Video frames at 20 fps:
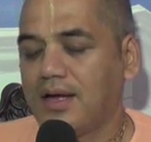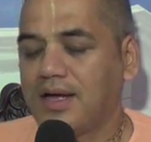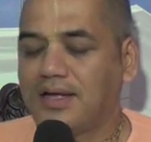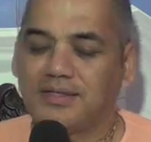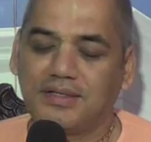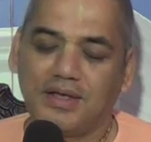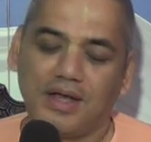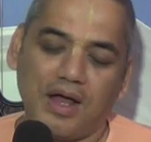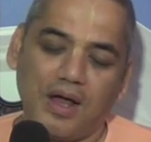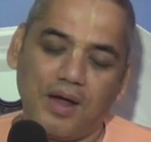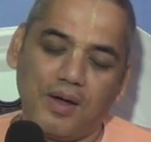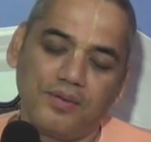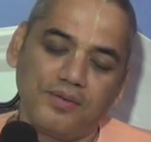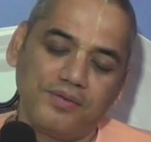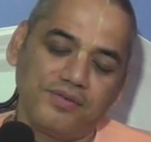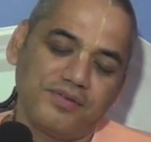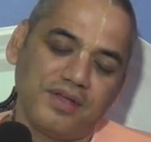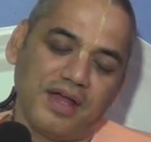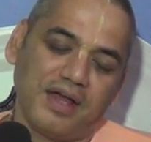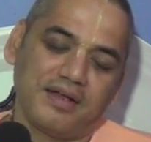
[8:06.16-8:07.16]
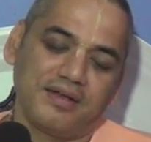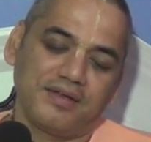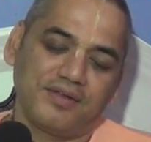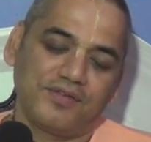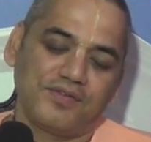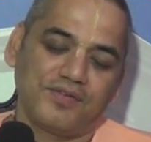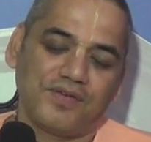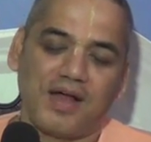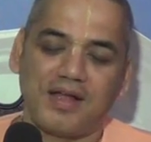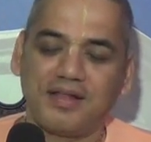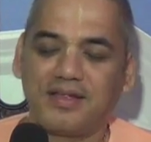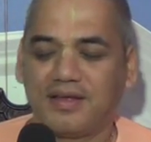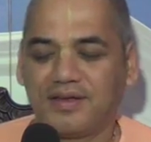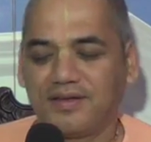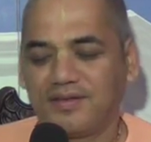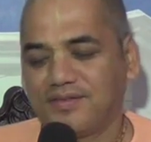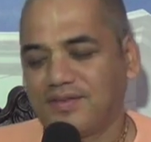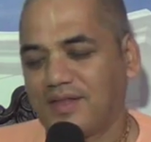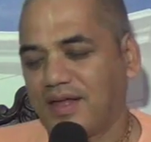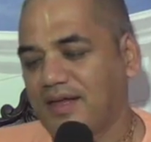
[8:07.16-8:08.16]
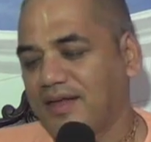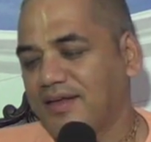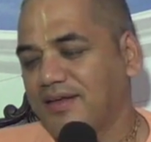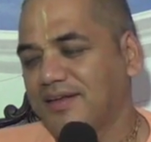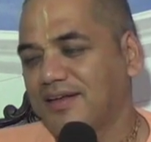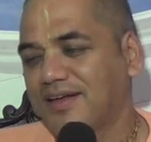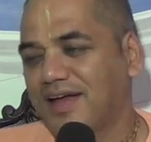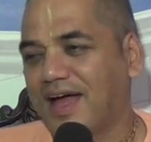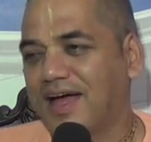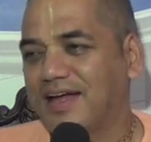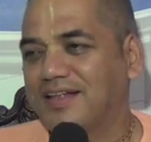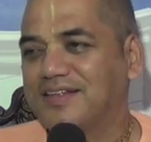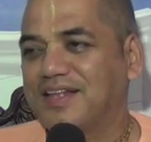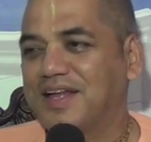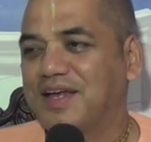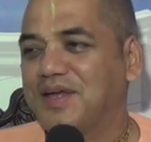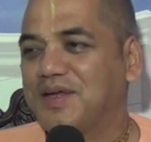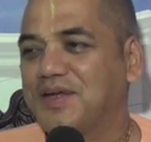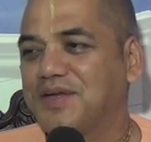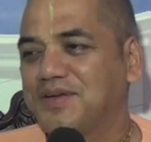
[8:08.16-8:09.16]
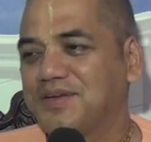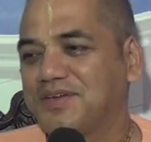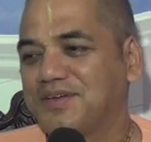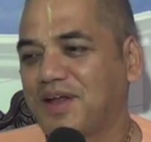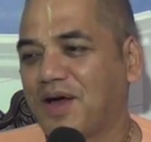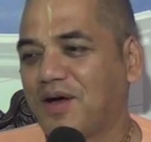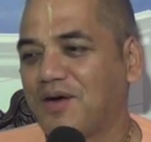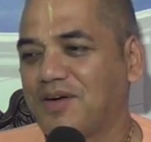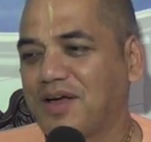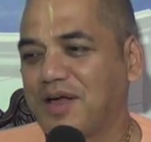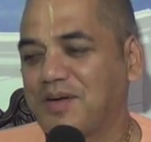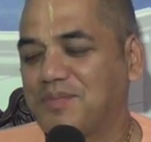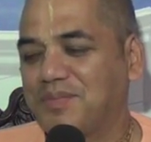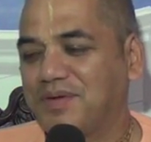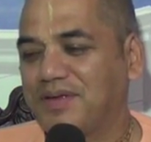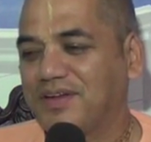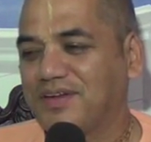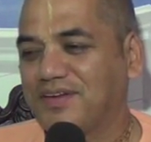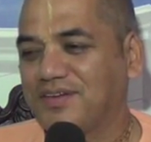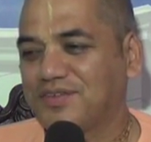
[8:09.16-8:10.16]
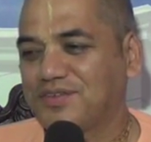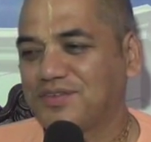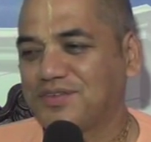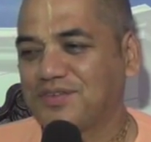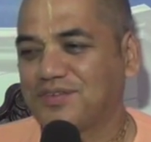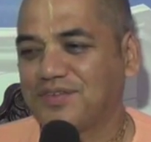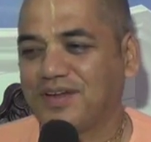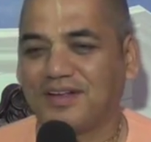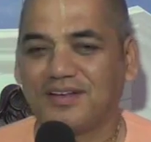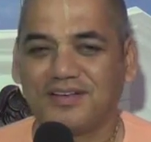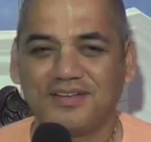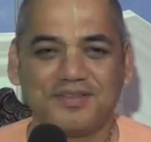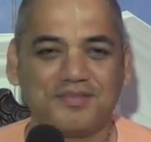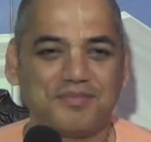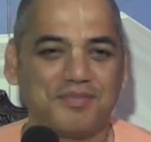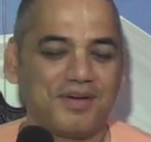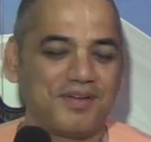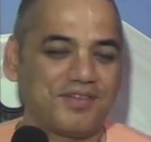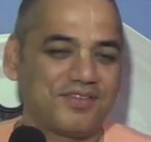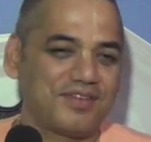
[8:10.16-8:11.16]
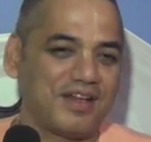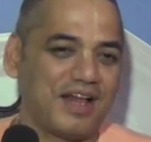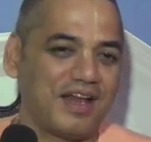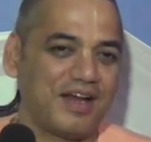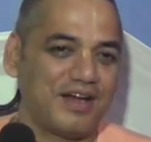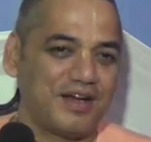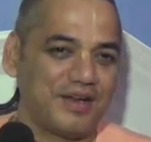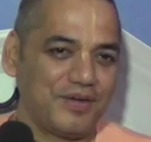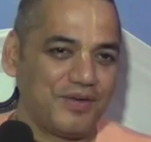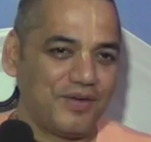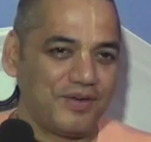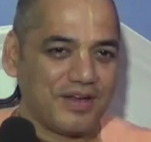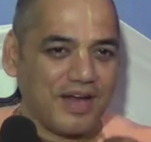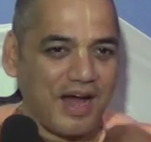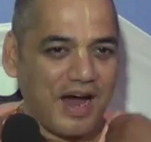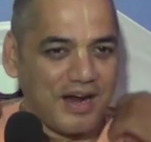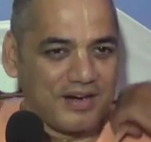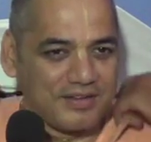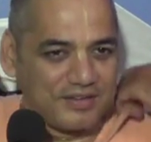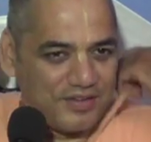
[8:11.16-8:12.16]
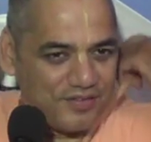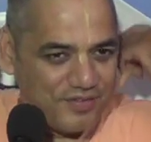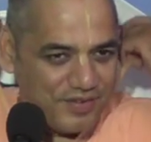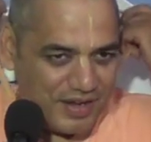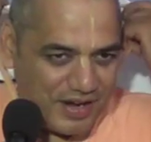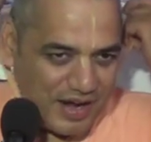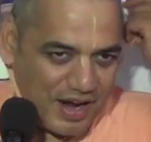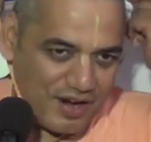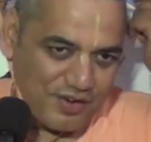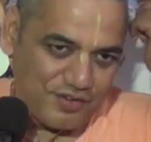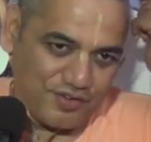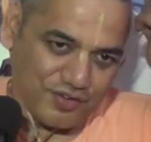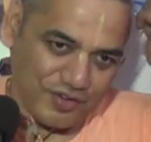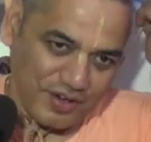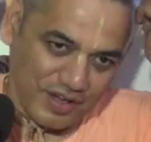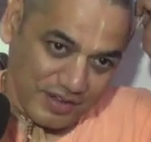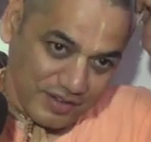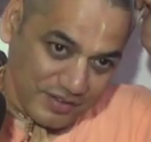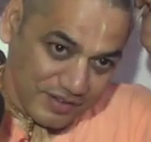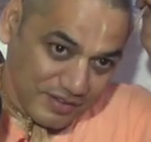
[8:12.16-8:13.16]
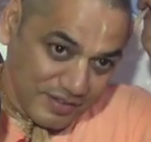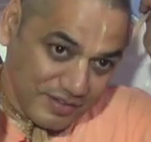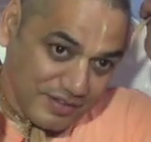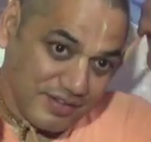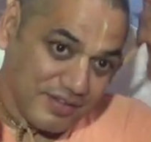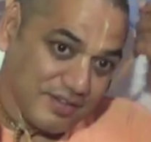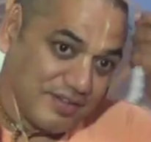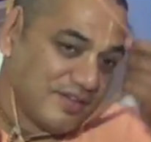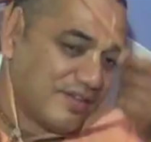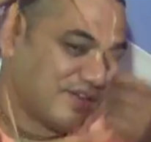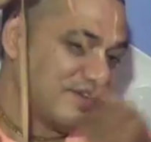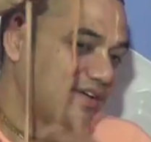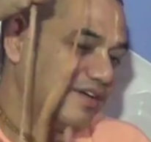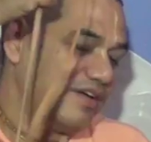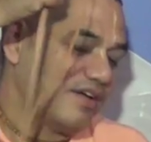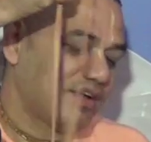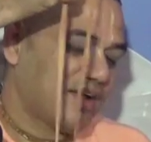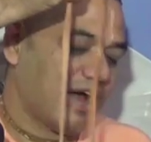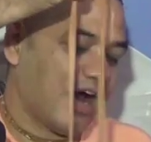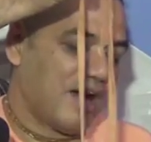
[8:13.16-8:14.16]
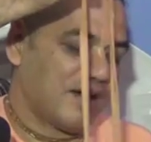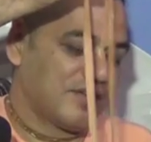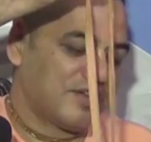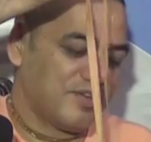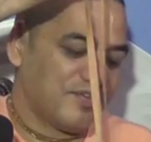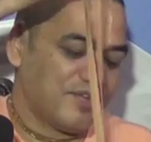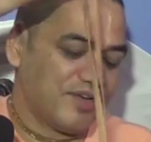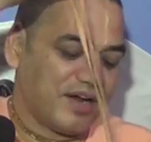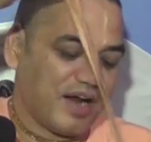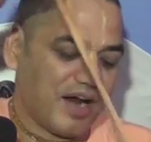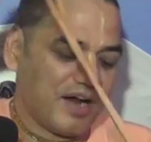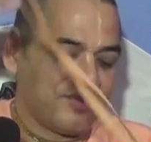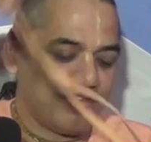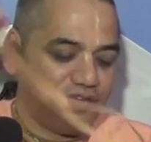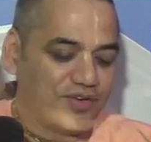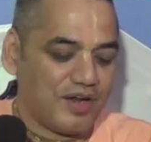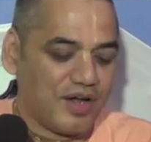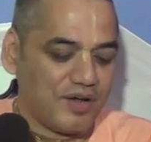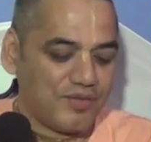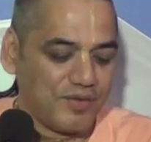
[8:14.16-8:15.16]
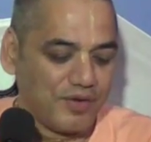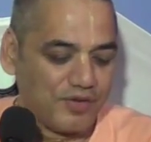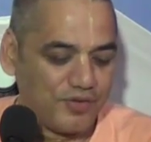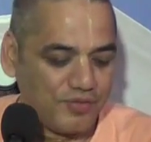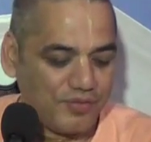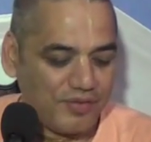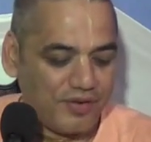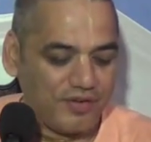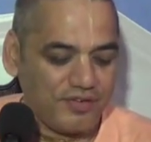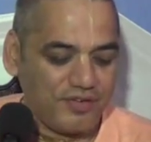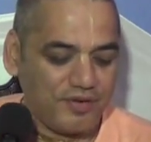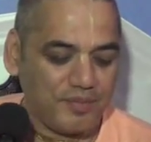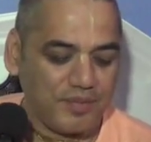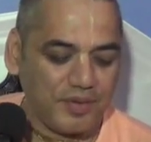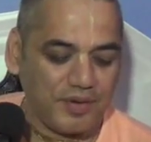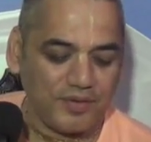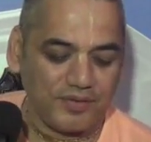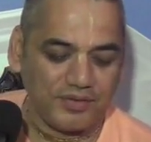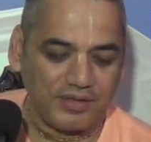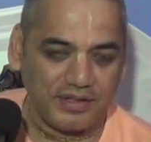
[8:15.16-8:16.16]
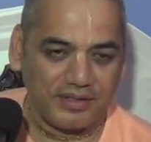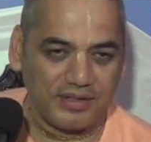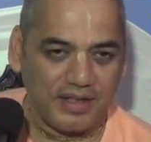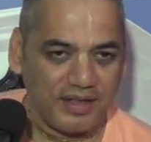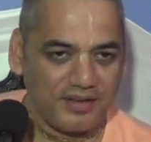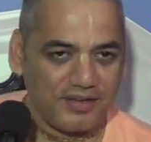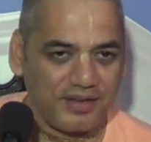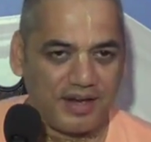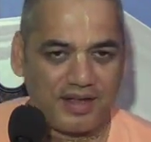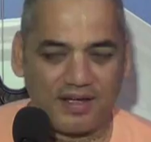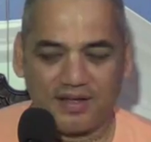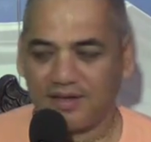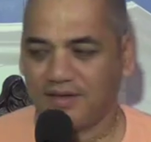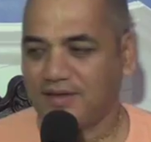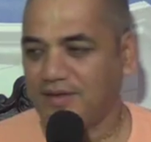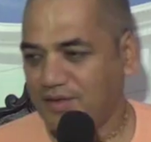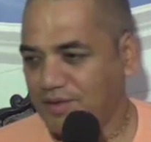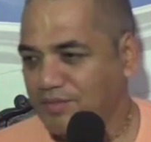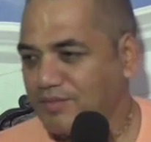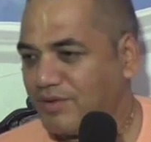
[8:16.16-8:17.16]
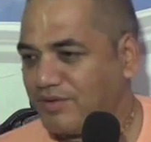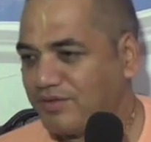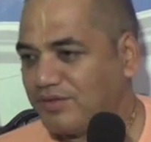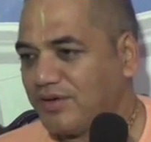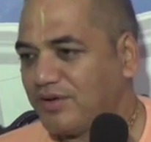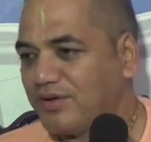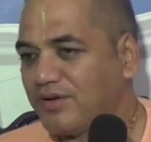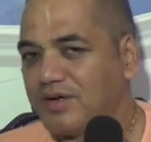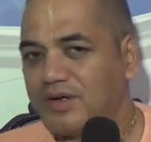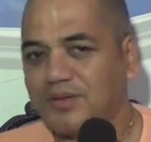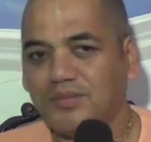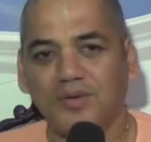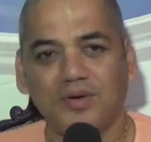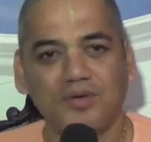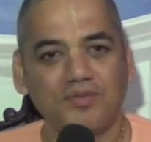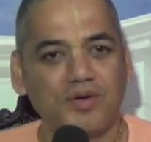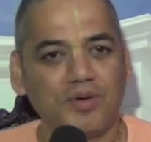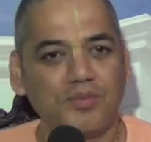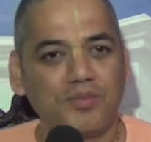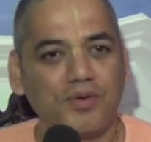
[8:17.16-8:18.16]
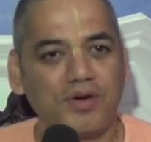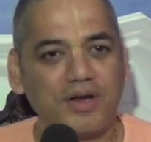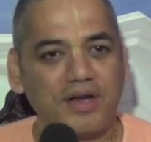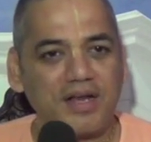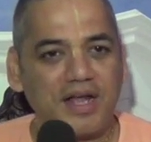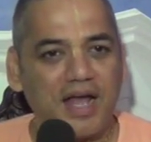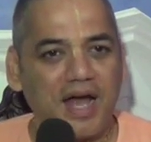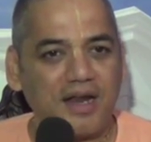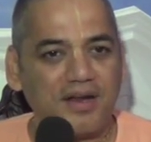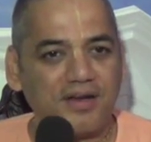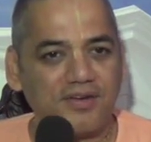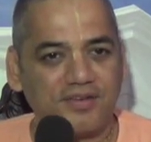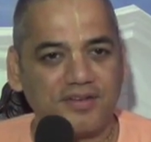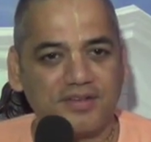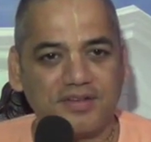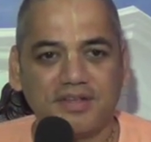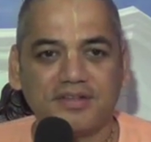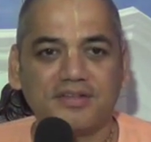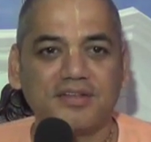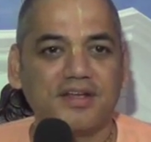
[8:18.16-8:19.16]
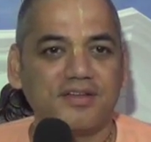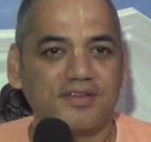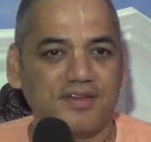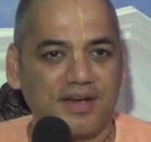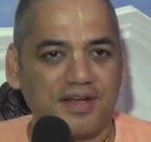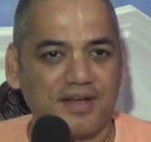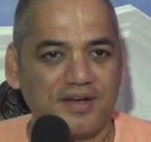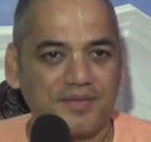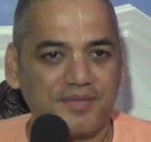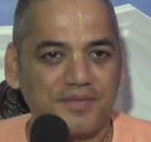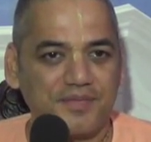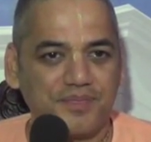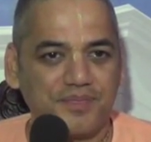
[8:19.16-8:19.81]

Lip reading: in the house, and his father is there, and there now appears one personality called Kartavirarjuna. Kartavirarjuna was worshipper of Dattatreya. You must have heard about one more incarnation, Dattatreya.